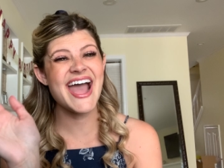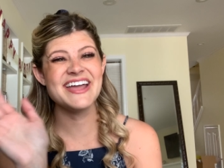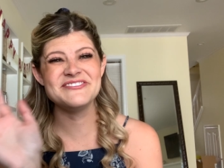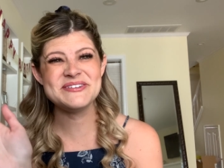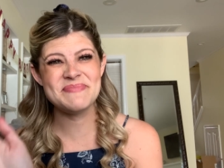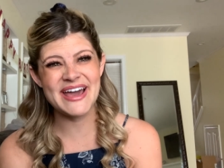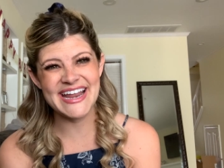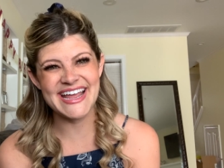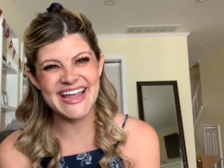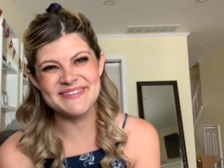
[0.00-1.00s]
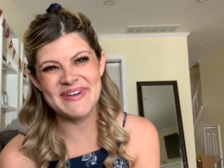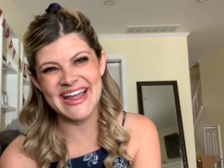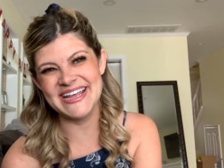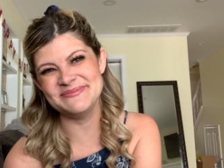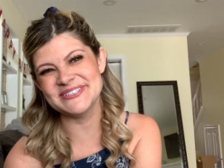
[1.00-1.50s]
Hi everybody,
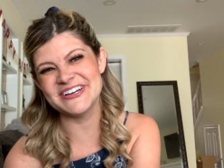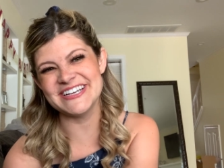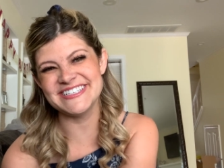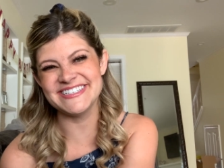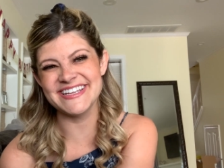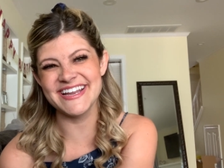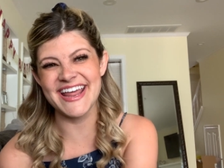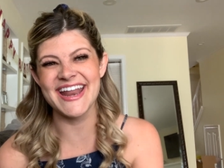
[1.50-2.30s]
my name's Kristen